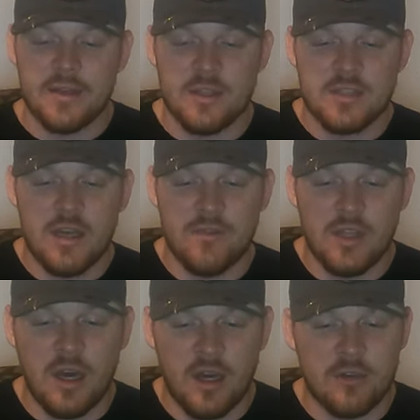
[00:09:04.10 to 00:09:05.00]
It does have
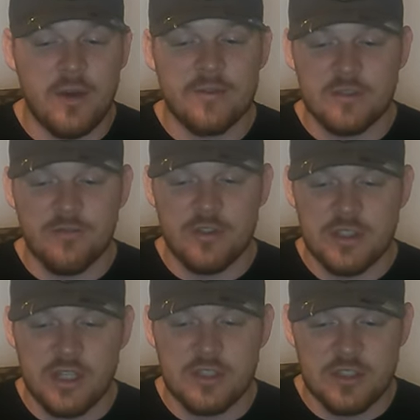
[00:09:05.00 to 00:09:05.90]
the autographed
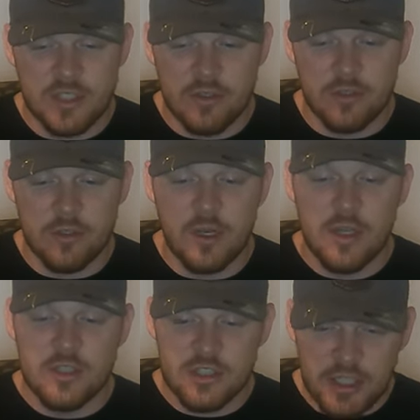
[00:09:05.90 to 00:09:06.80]
Sunfish King sticker
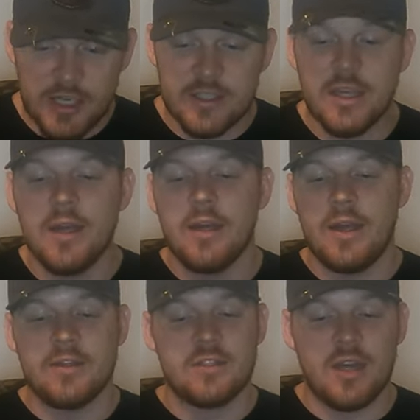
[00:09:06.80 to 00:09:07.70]
sheet.
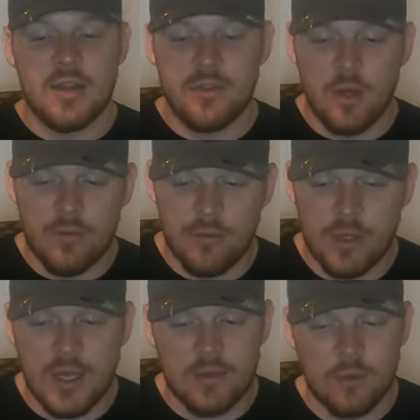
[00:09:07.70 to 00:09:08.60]
It's got the Off the
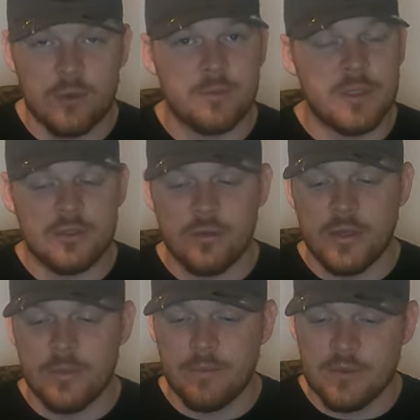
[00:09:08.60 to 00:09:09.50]
Hook Outdoors
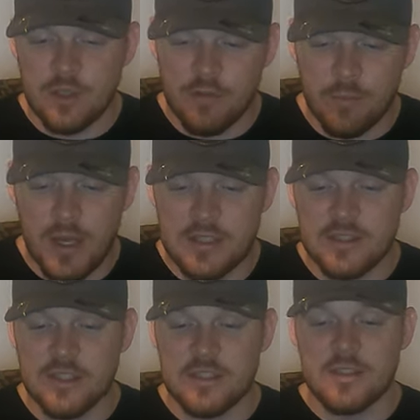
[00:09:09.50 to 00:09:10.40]
mystery soft
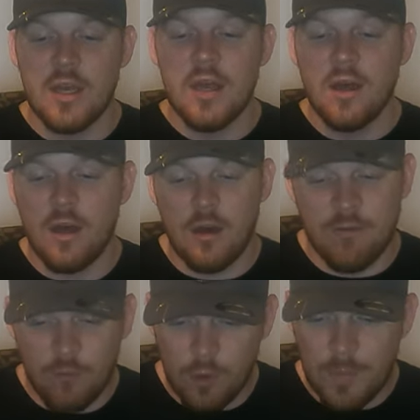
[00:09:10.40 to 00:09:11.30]
plastics,
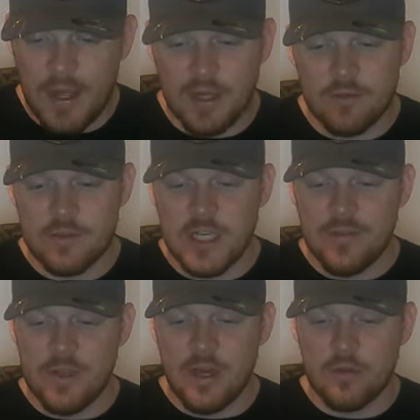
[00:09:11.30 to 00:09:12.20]
four pack of
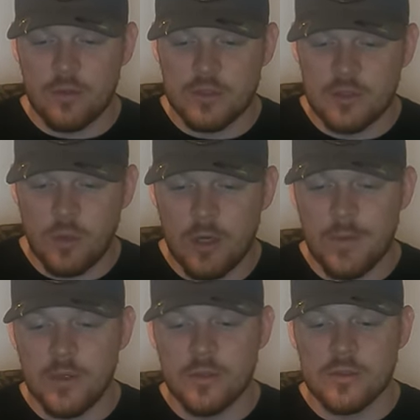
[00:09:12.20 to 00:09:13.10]
JV Outdoors square
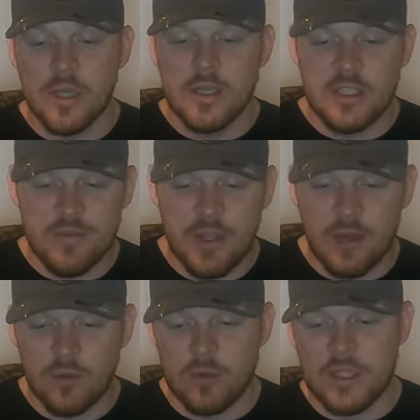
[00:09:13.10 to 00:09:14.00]
bills, JV
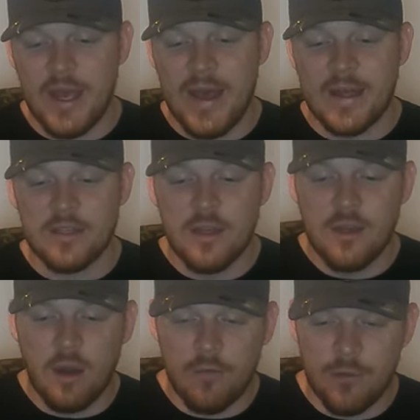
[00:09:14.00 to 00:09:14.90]
Outdoors hat,
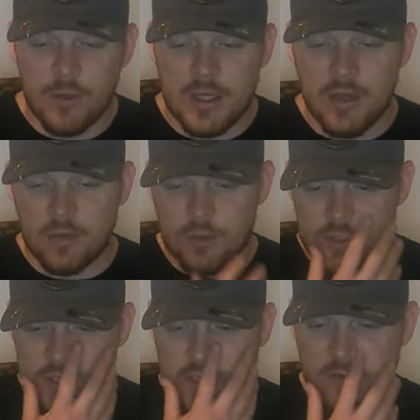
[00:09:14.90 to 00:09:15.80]
Off the Hook Outdoors
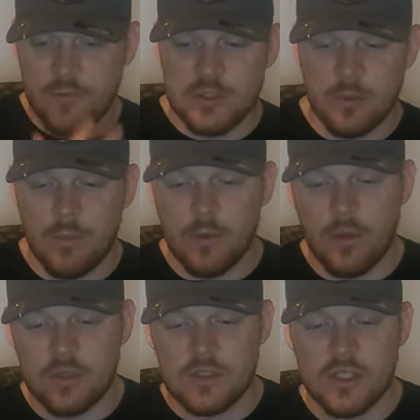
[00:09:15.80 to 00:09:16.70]
sticker, Fishing with
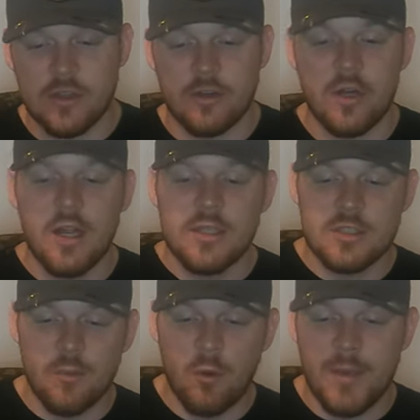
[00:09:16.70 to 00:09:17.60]
Modog sticker,
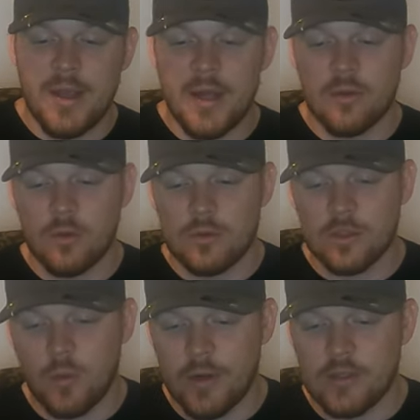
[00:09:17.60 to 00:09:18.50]
Some Old Man Outdoors
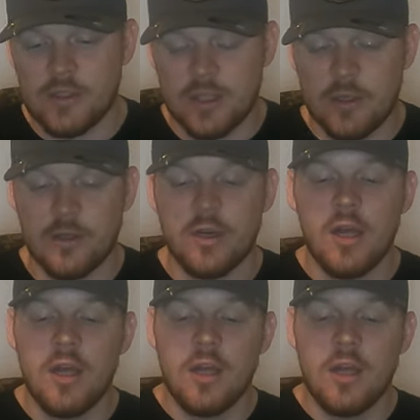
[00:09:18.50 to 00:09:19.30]
square sticker,